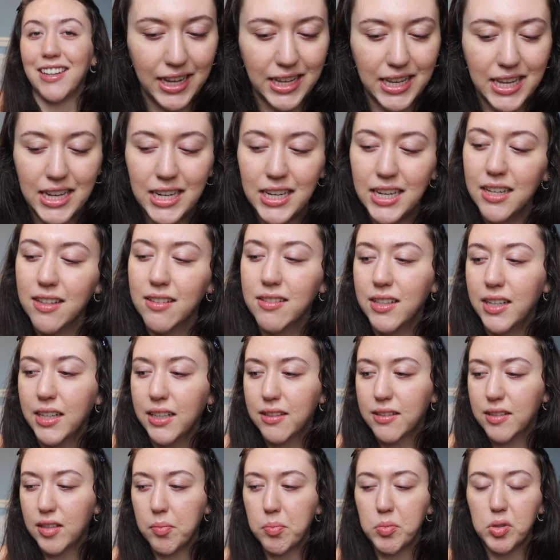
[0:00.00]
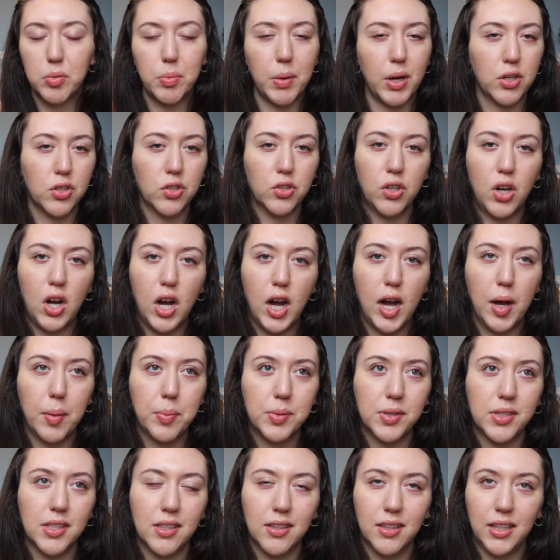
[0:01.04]
He does like some special
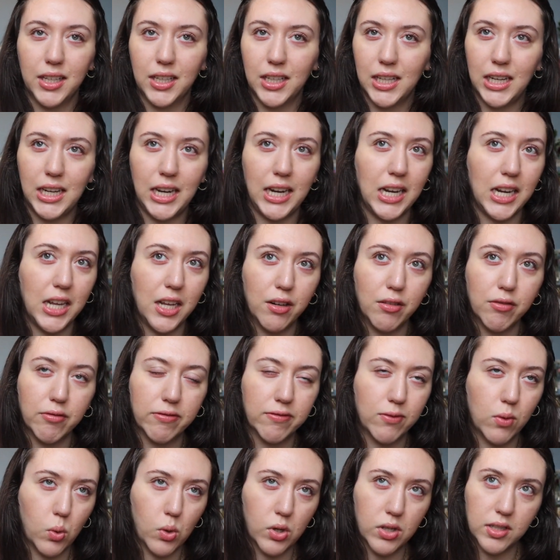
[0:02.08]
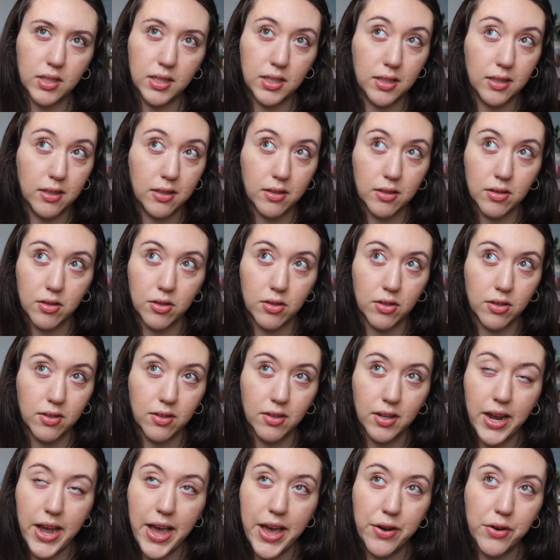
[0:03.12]
ops in like Canadian forces,
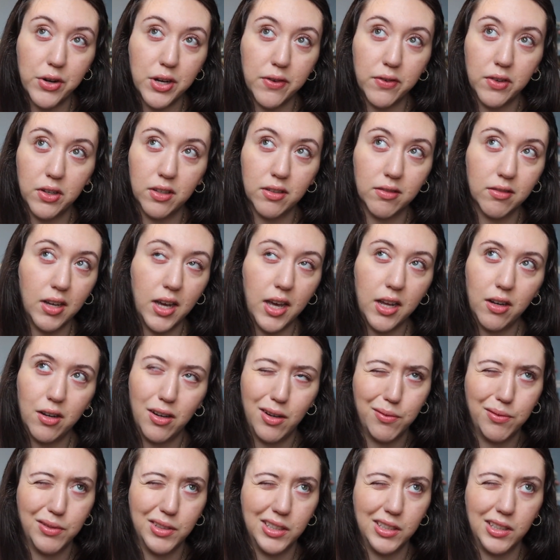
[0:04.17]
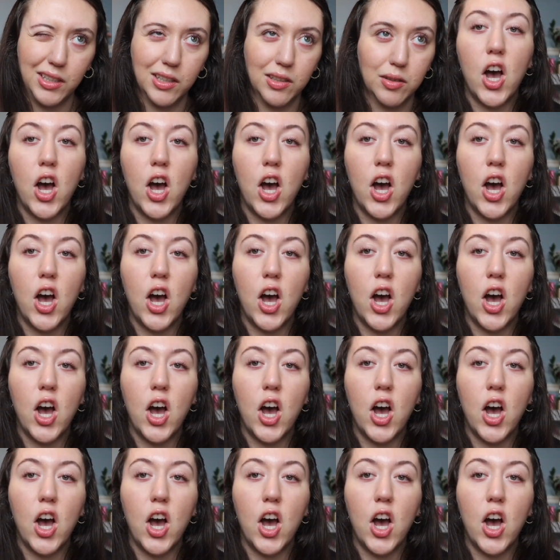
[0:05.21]
or I don't really know.